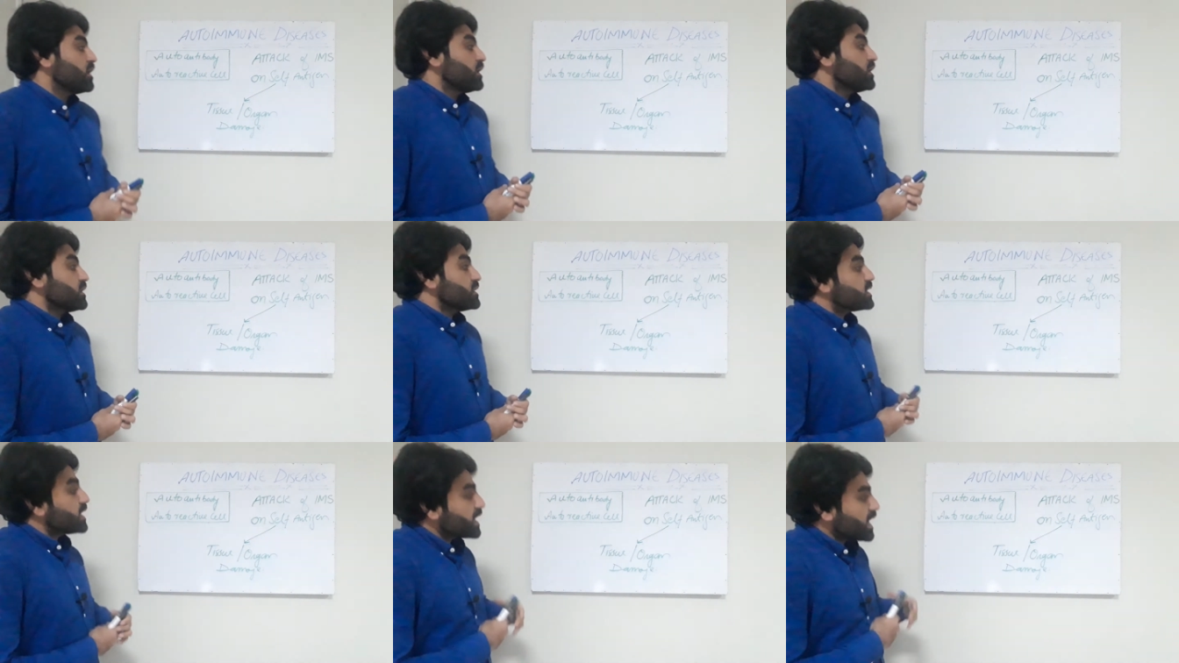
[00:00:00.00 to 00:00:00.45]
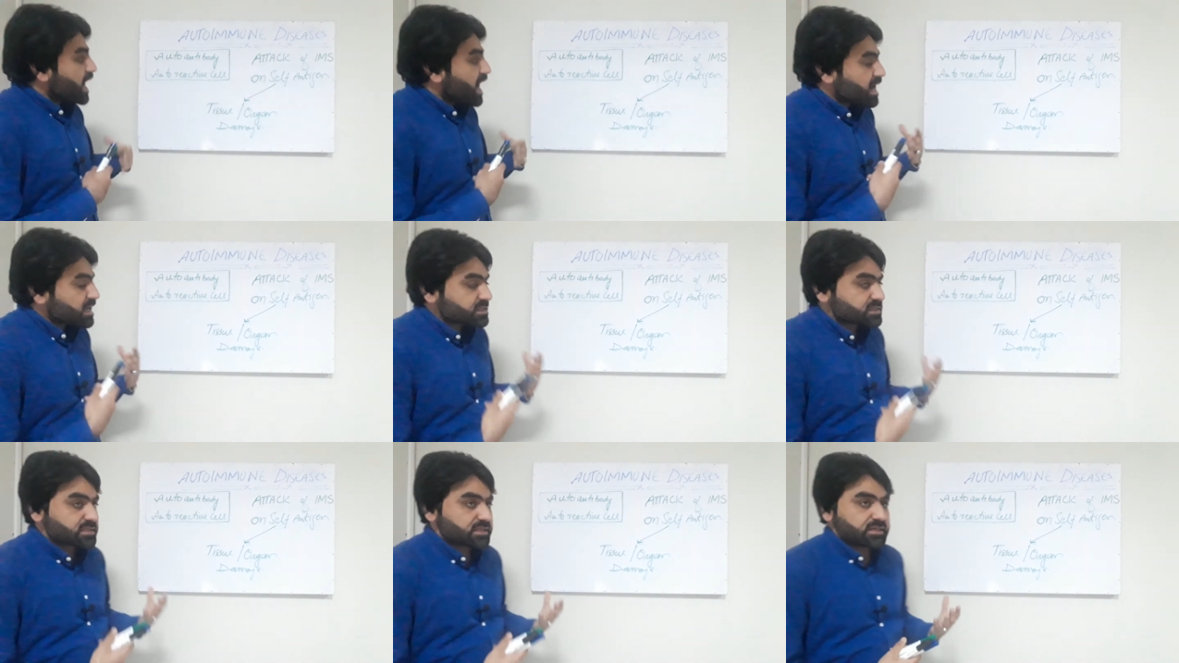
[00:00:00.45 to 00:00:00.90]
there
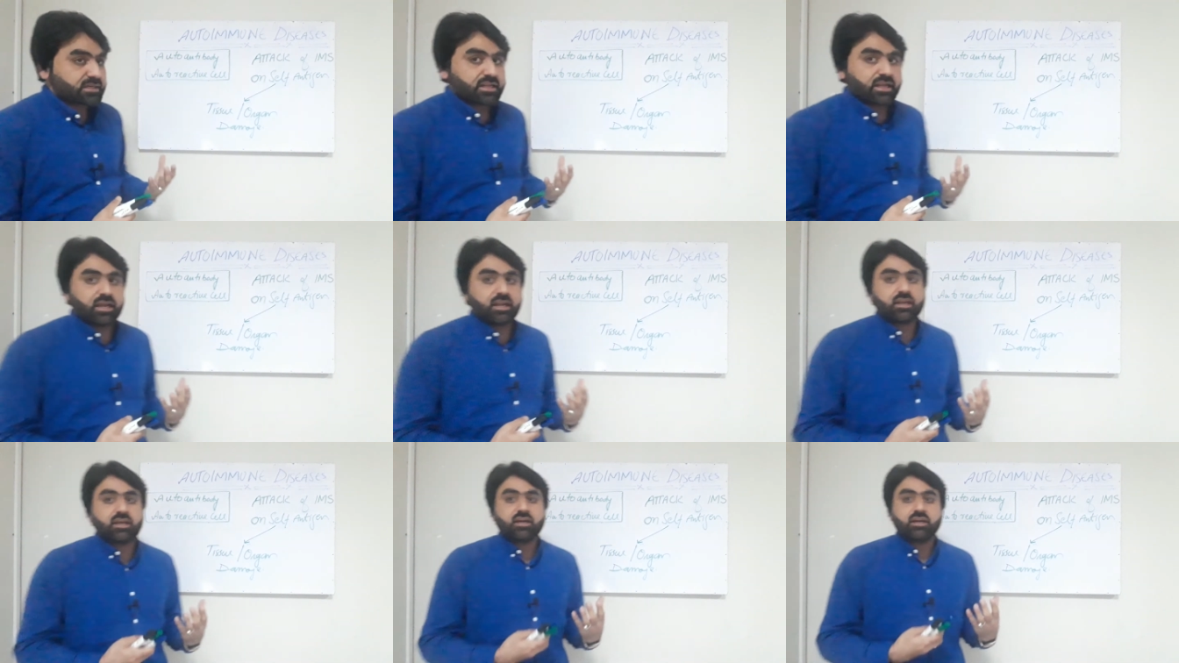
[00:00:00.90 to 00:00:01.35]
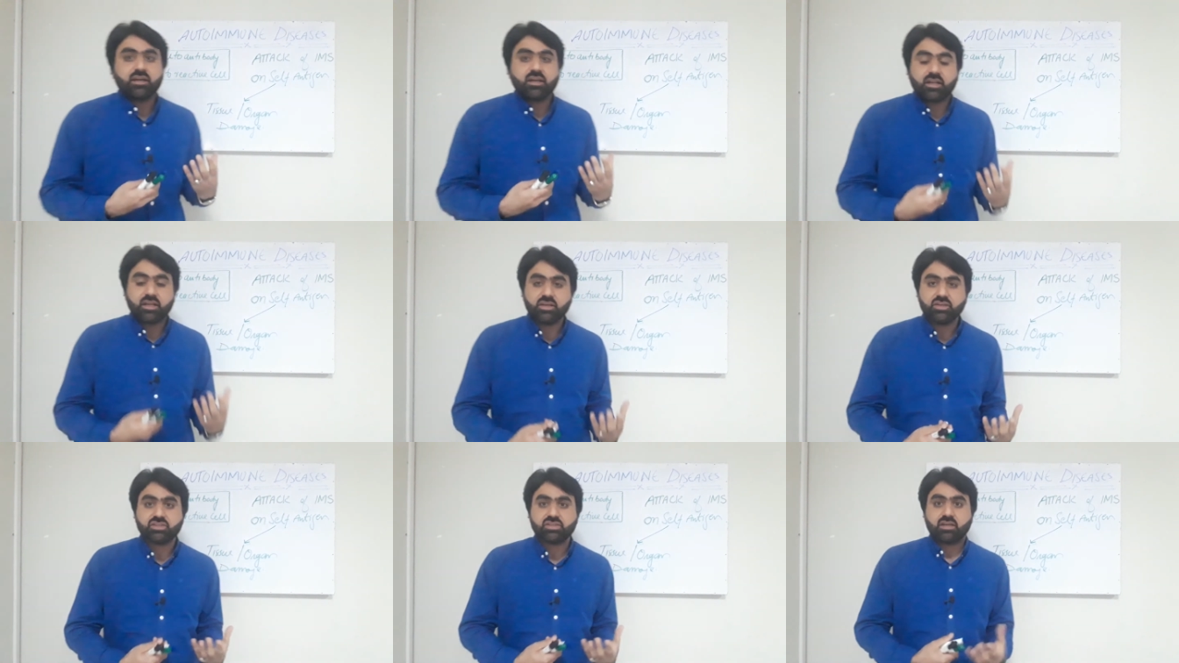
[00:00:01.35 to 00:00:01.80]
are certain
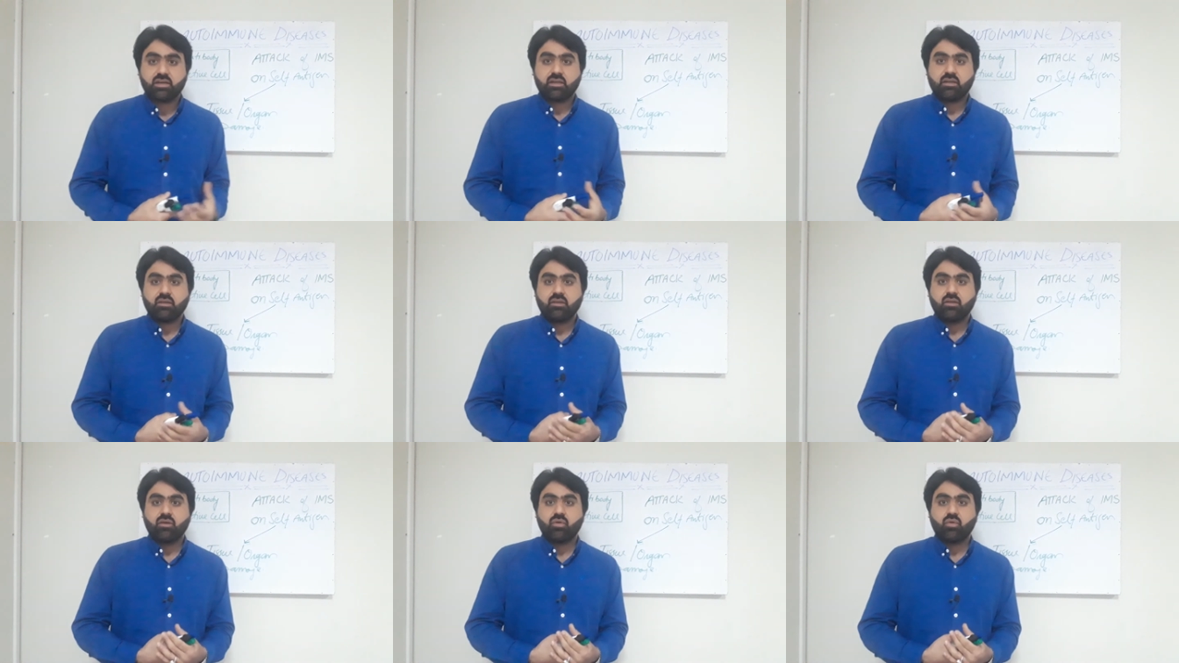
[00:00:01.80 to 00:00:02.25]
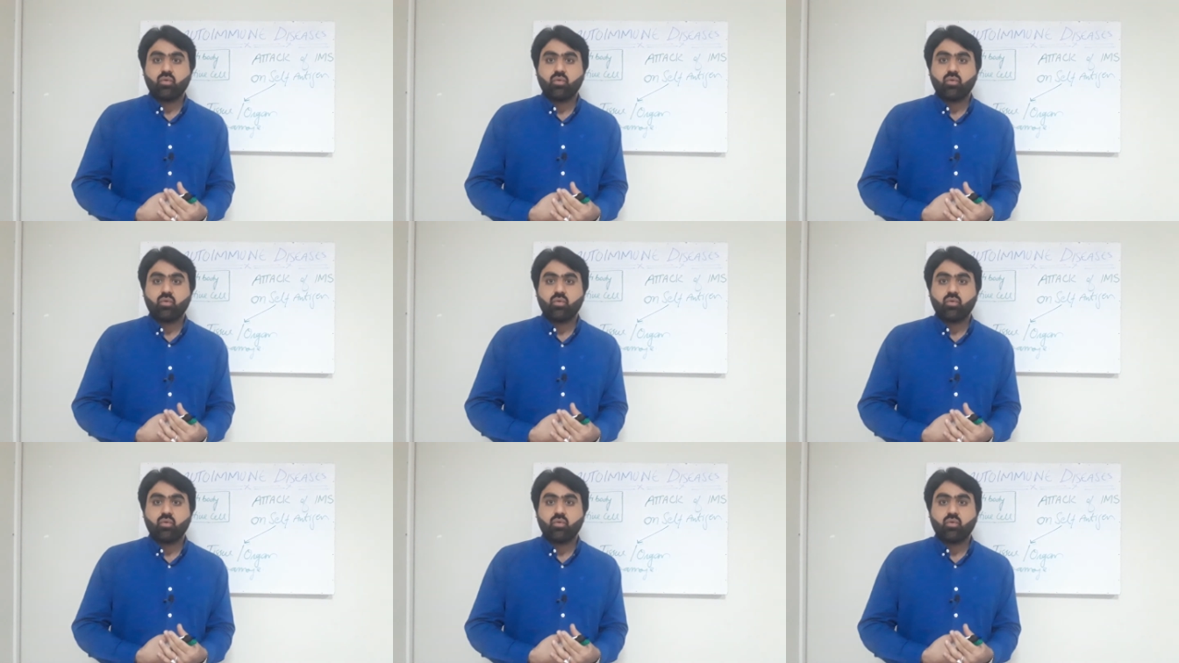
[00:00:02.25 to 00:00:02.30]
conditions.